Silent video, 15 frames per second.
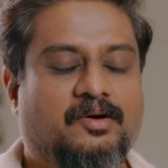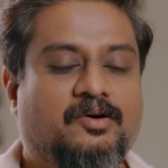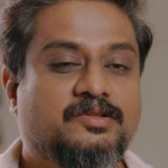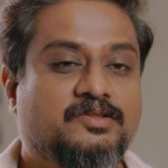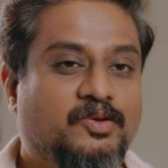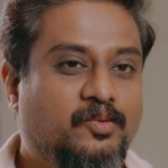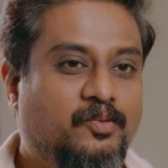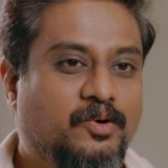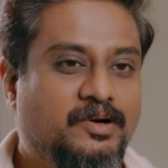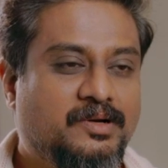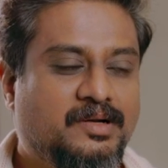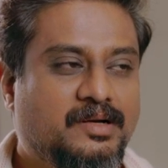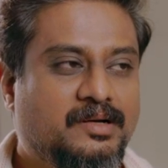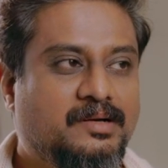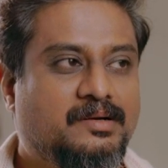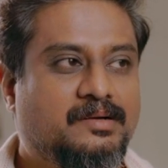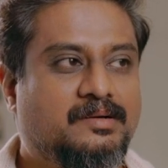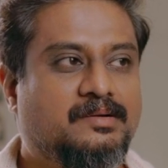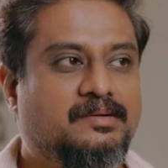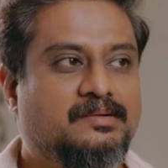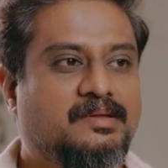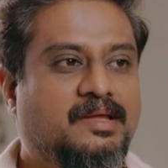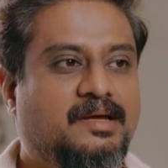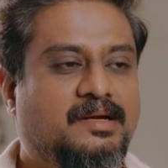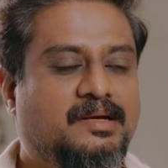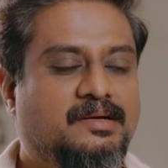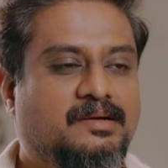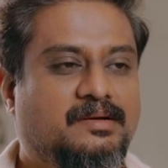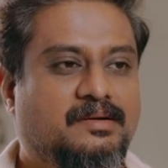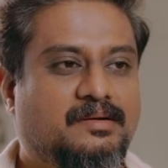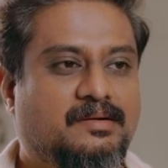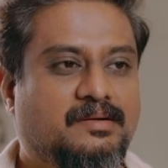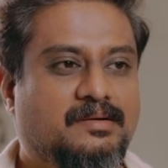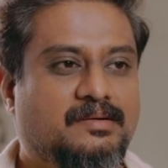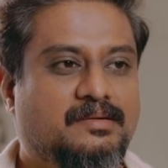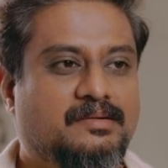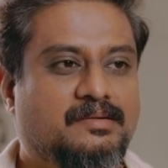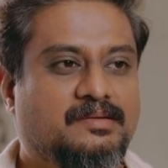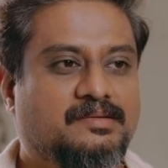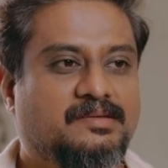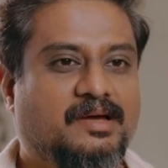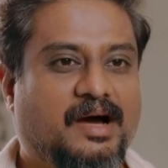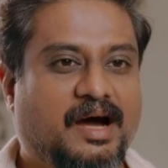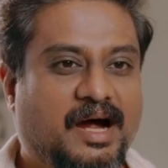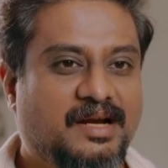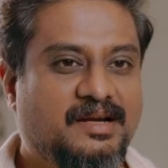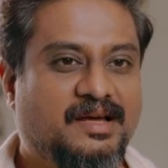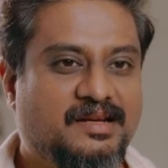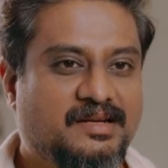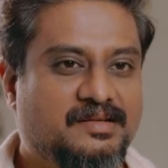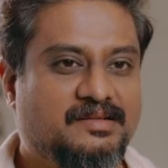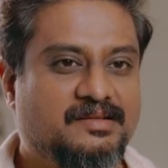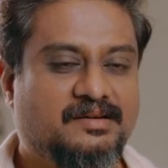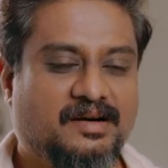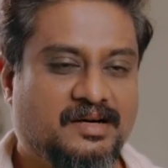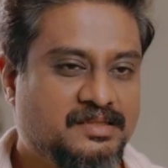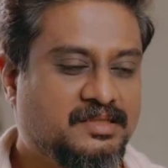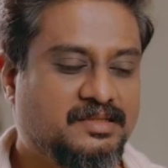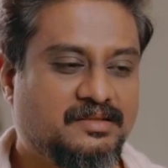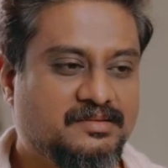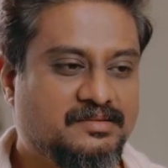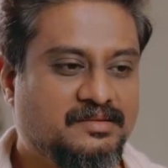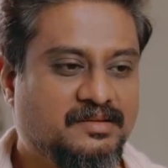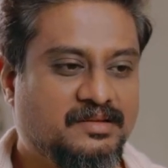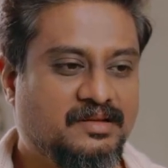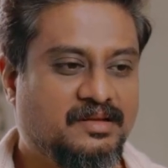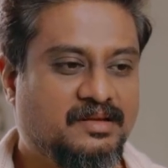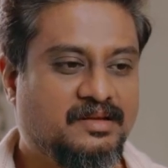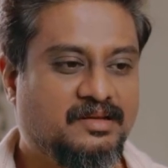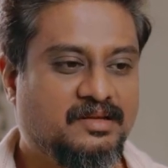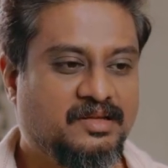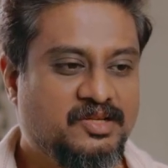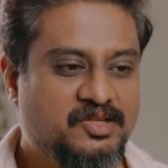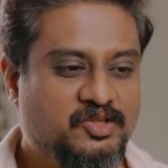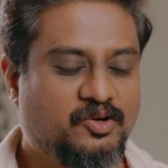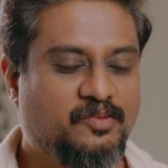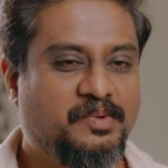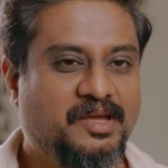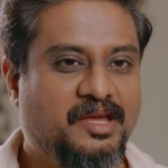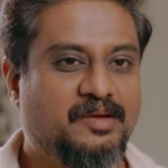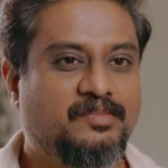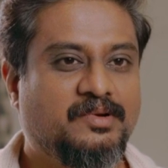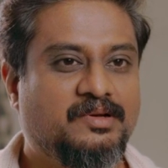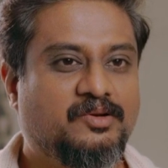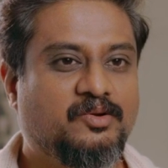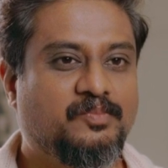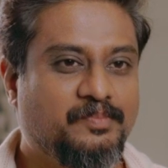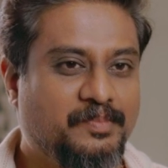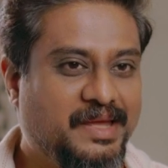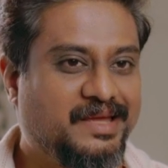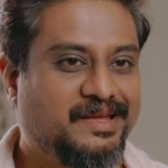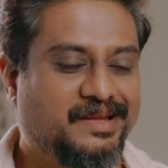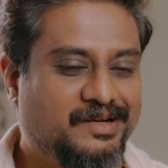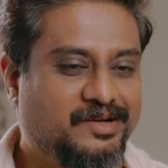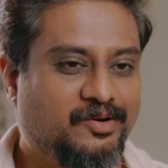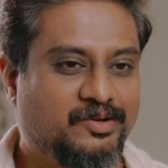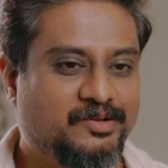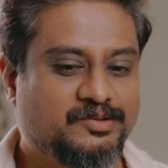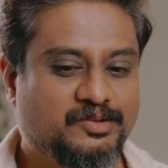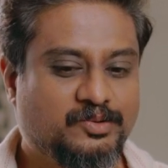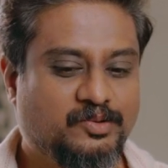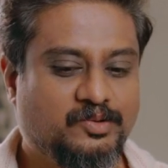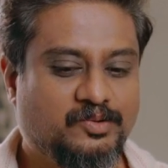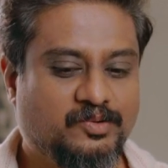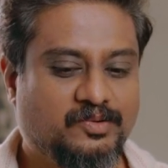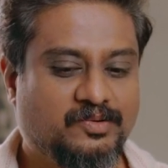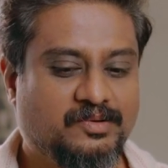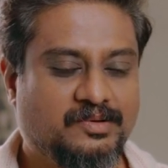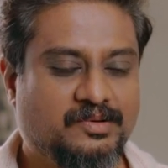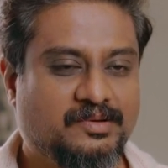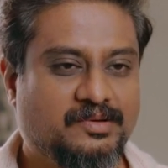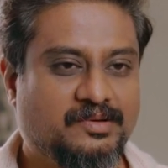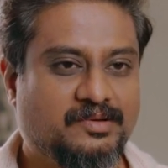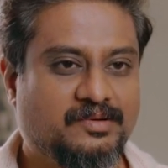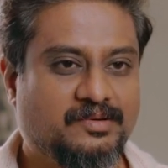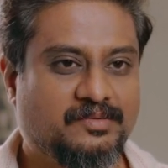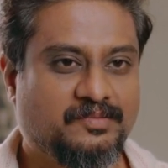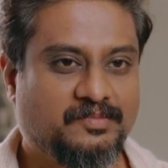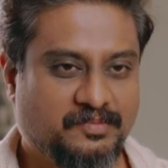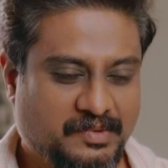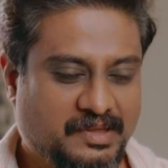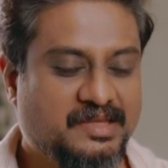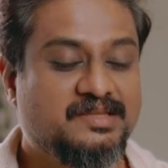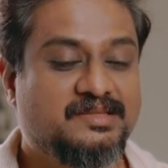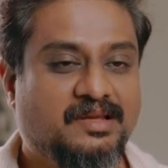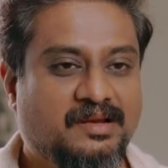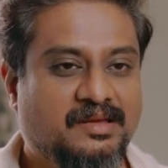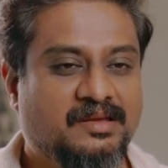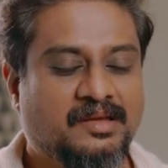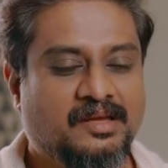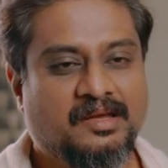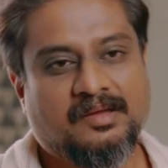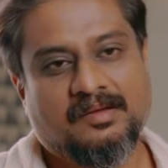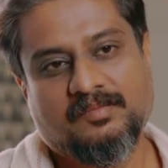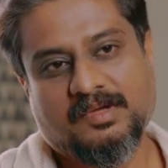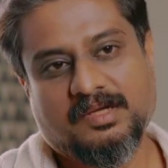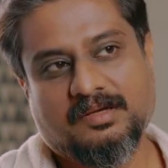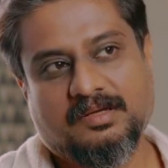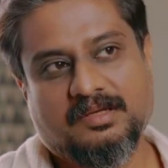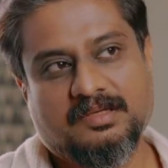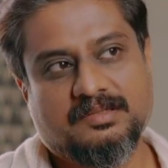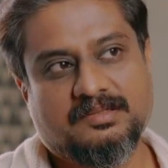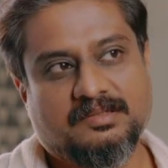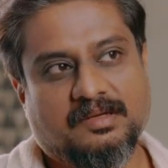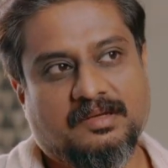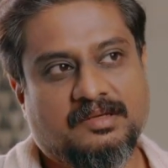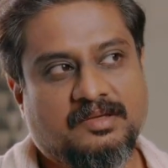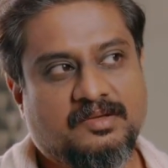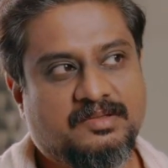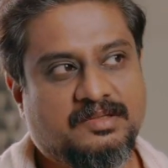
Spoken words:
also wanted that the art director Arshad, he should be able to make it also easily, because you